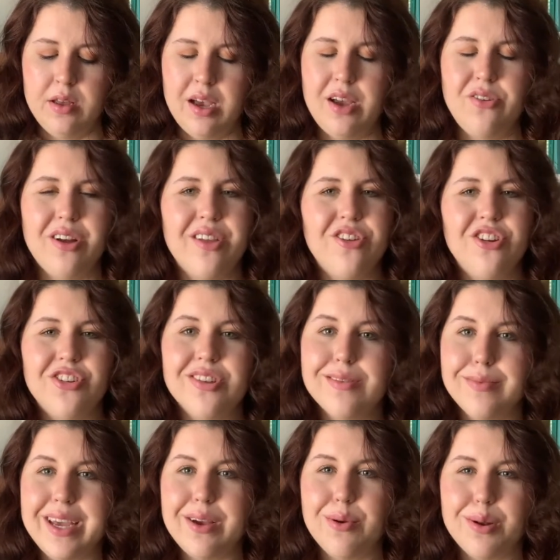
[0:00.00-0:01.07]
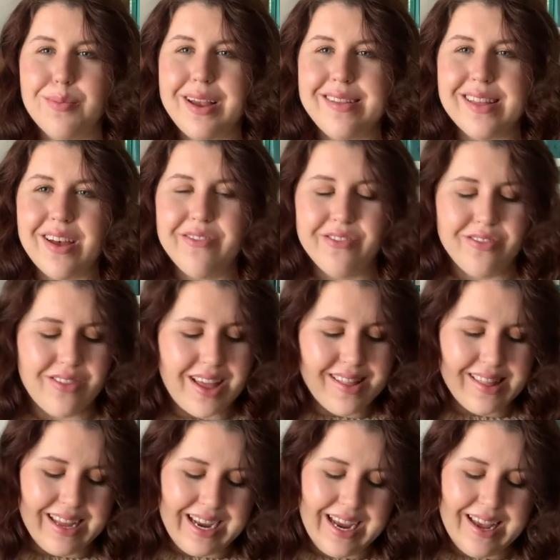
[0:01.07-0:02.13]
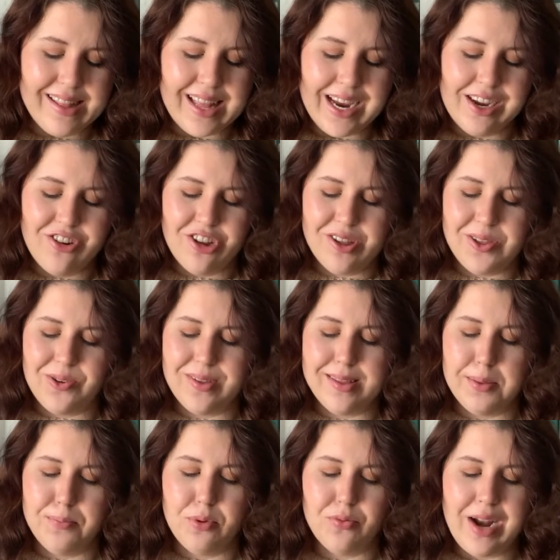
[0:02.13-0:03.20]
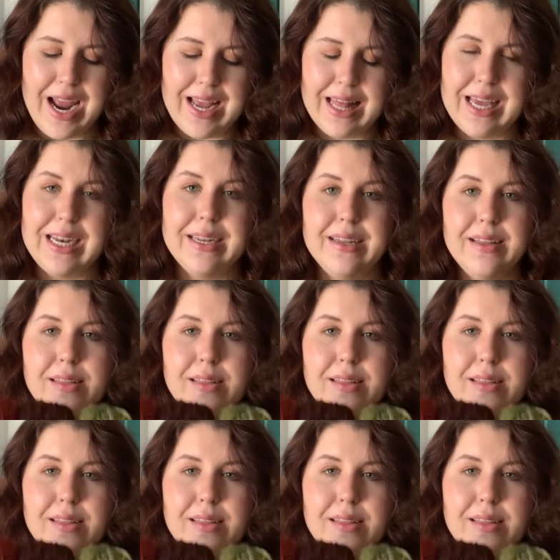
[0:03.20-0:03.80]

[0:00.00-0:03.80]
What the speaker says: I'd rather just make one myself. If that's the case, I could just do simple raglan.